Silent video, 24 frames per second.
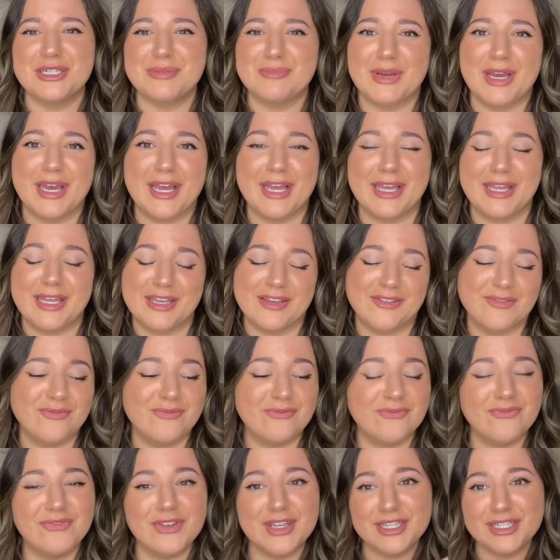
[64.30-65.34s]
my like
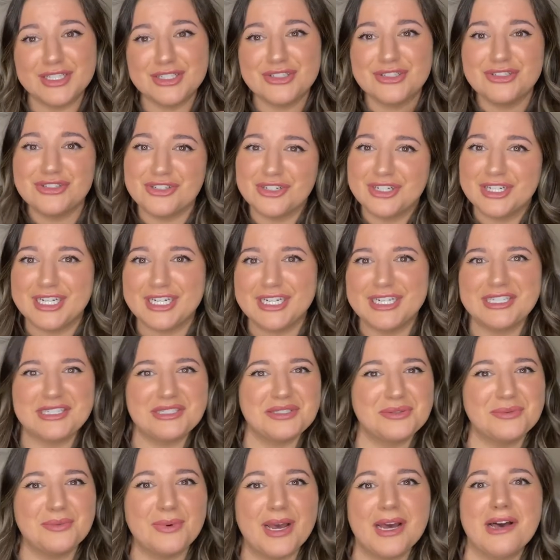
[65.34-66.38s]
fitness journey
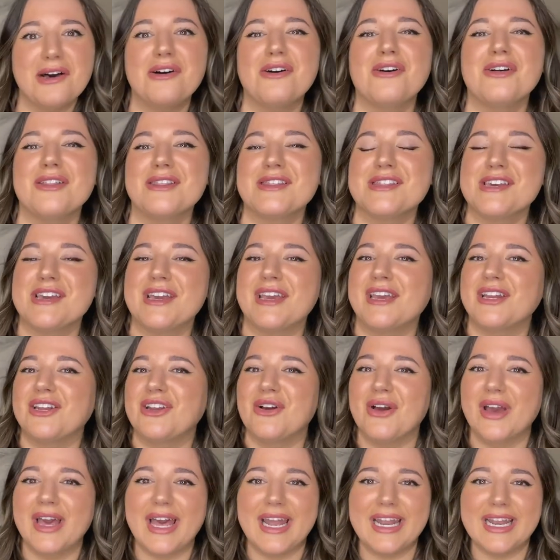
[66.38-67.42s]
as well, then go
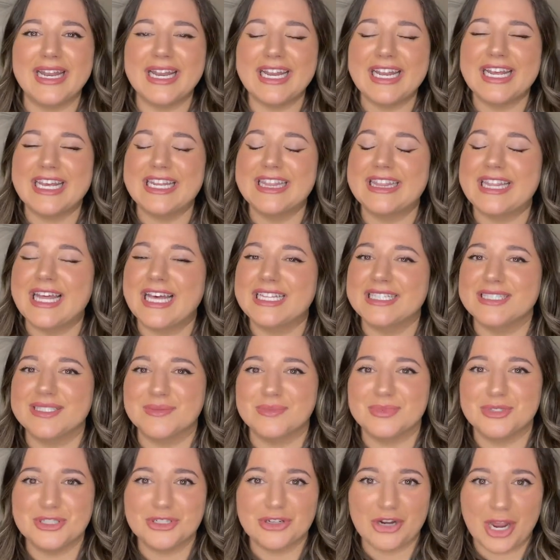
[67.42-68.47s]
ahead and hit that
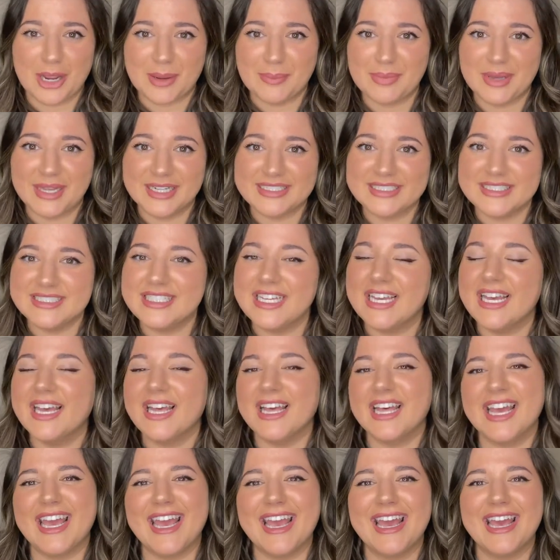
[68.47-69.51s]
subscribe button
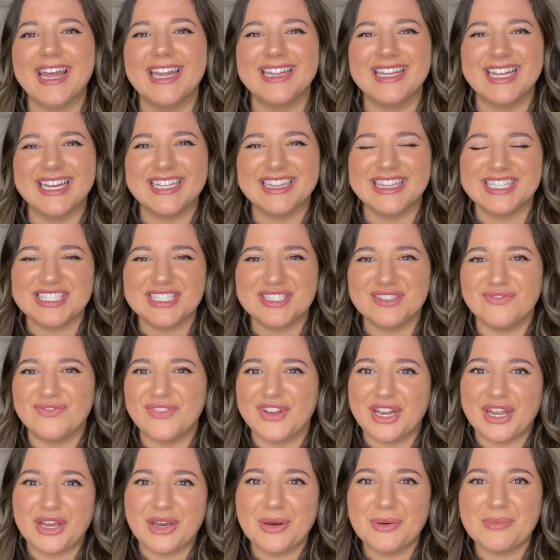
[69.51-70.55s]
and like this
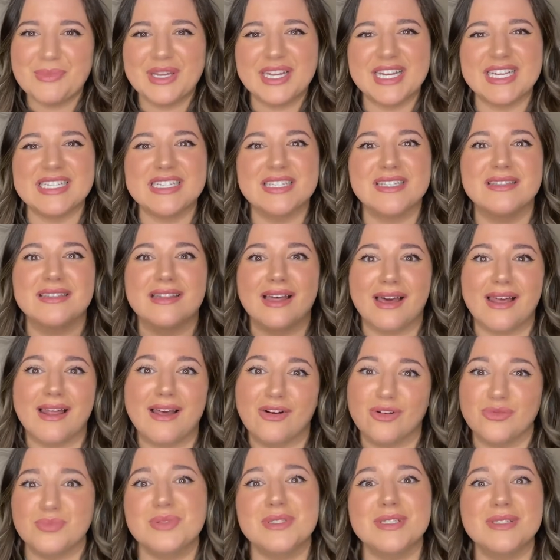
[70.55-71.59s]
video because that
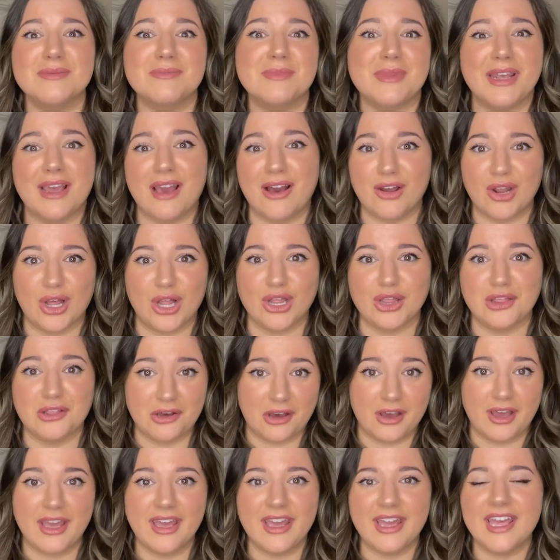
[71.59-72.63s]
helps me out a
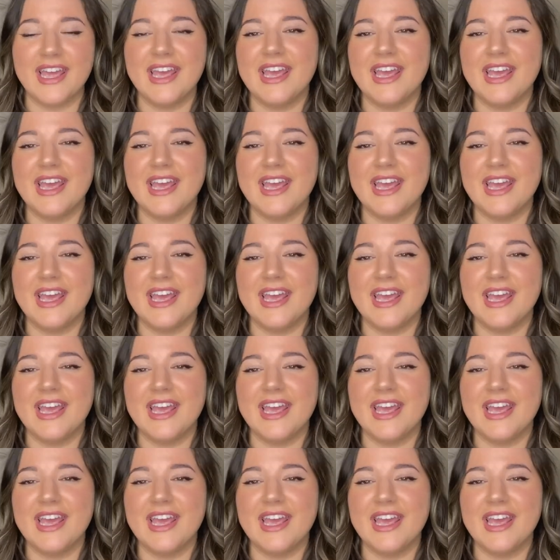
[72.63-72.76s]
lot.